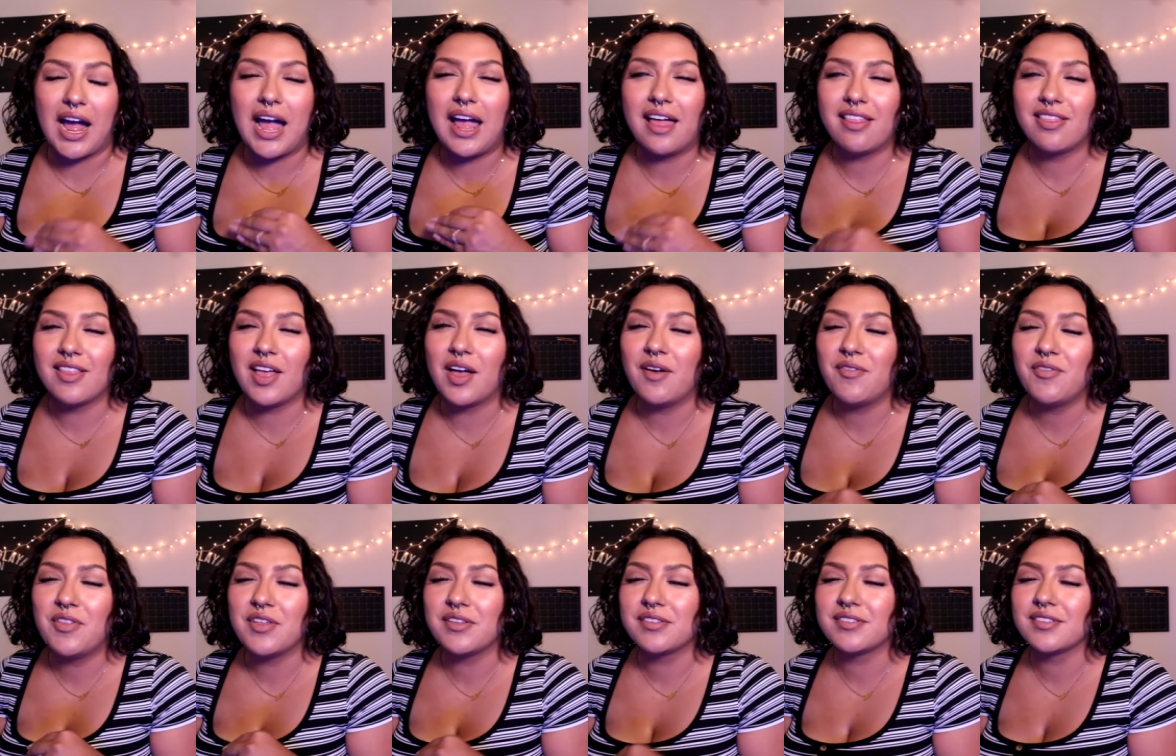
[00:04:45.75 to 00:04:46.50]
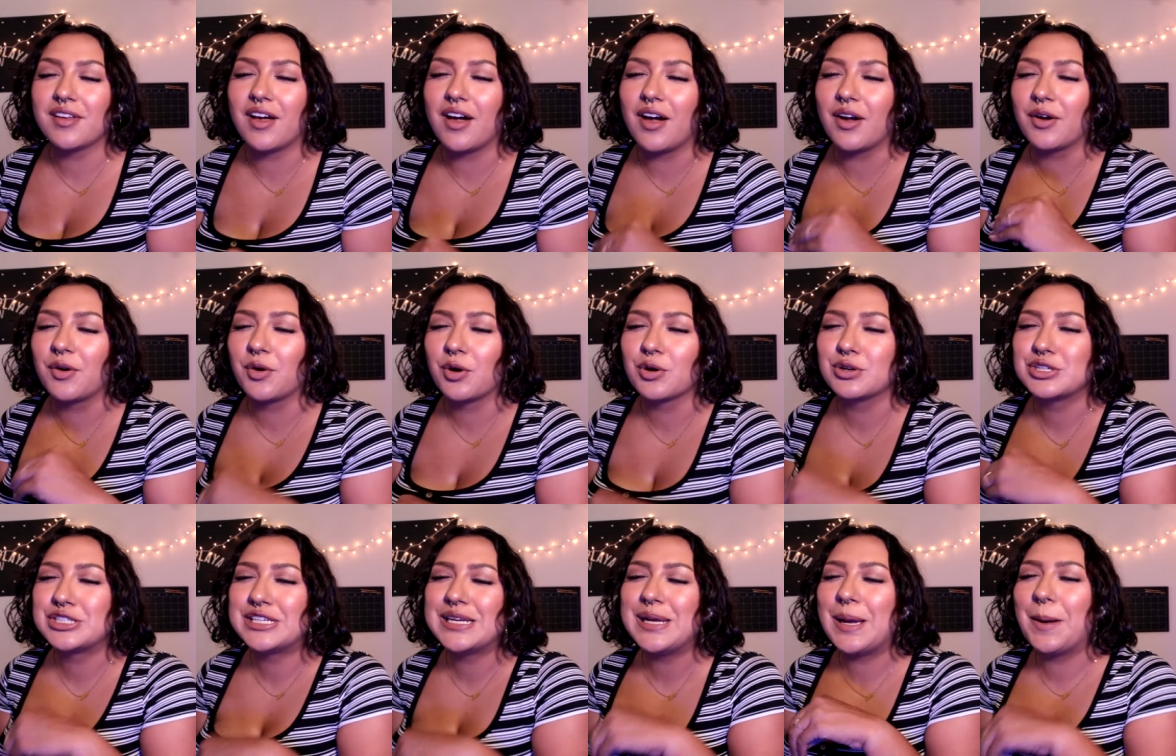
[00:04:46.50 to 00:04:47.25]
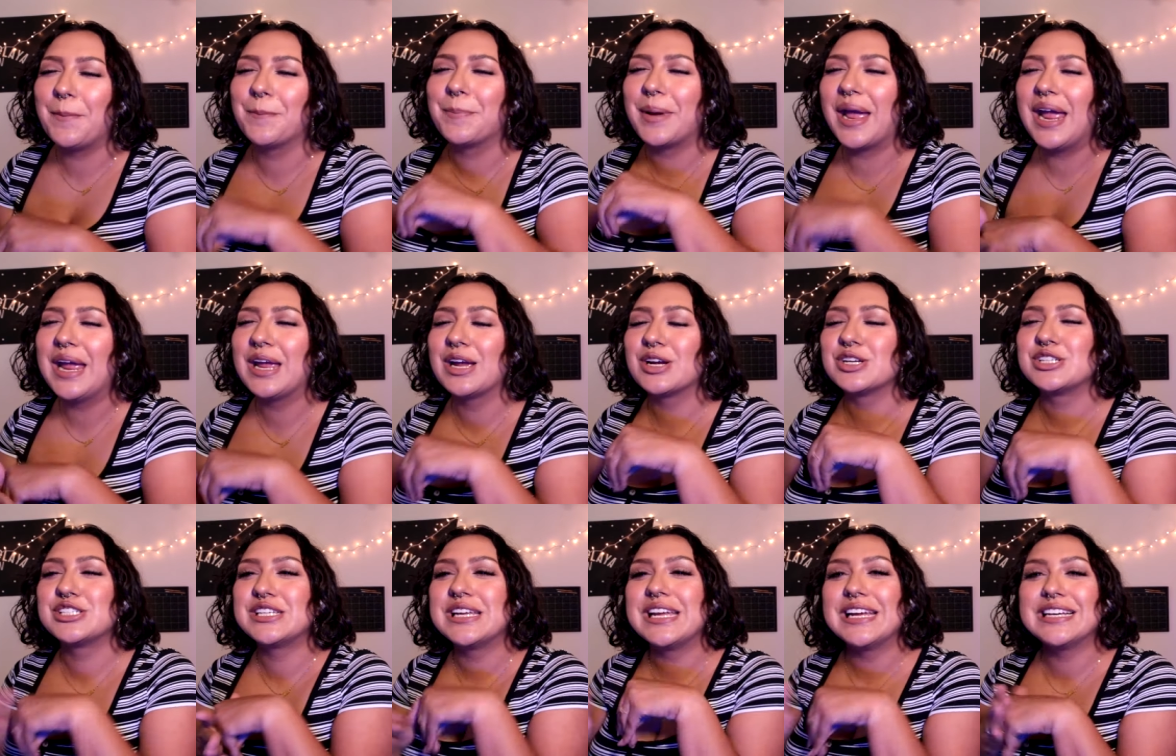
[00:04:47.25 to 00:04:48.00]
I love this song. Girl, she a
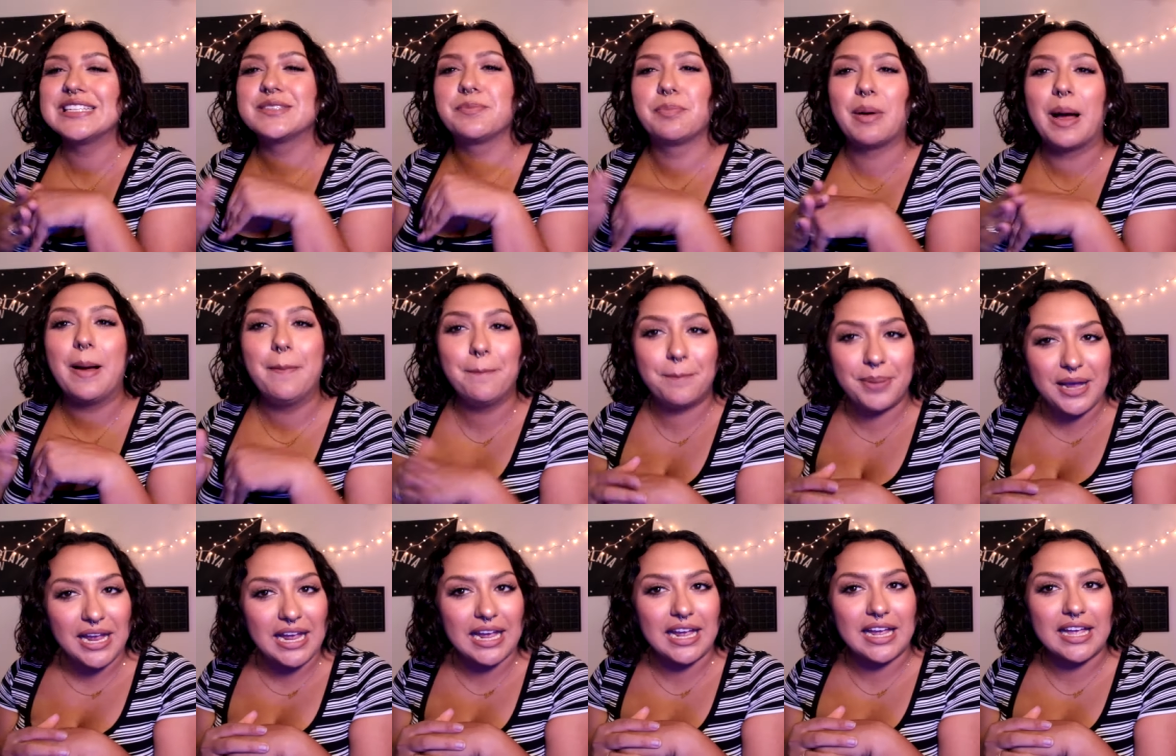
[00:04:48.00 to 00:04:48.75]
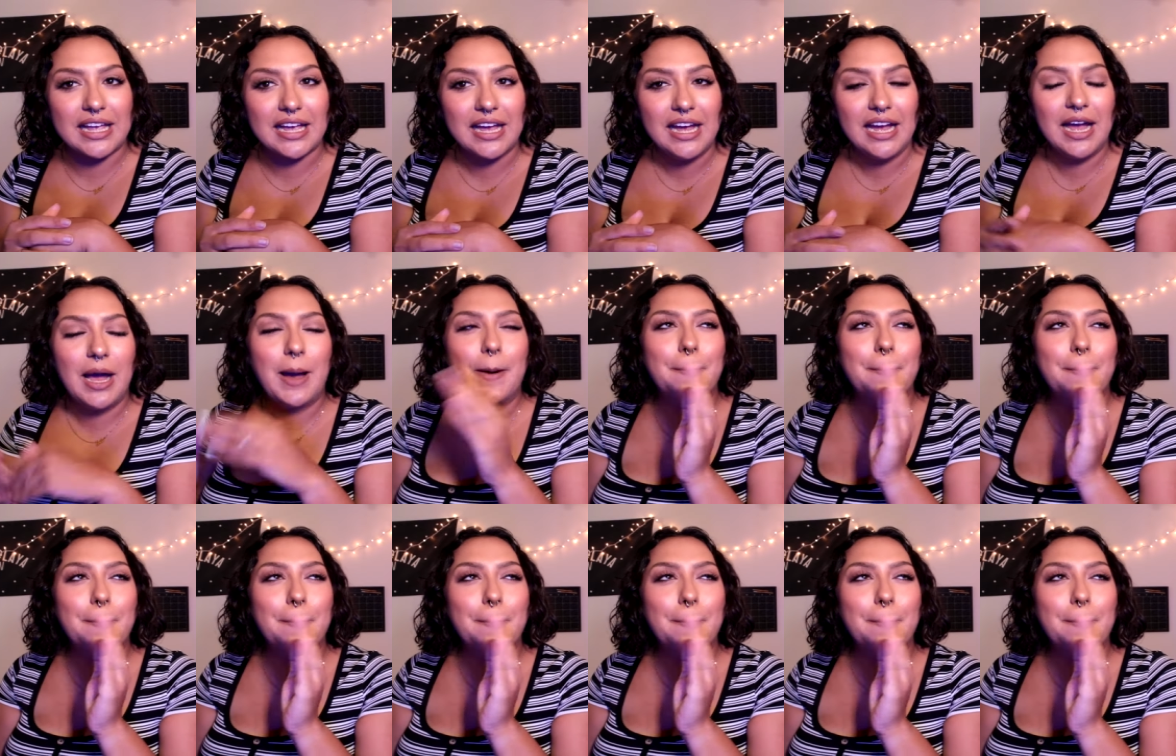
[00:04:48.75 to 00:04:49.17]
banger. She is bumping.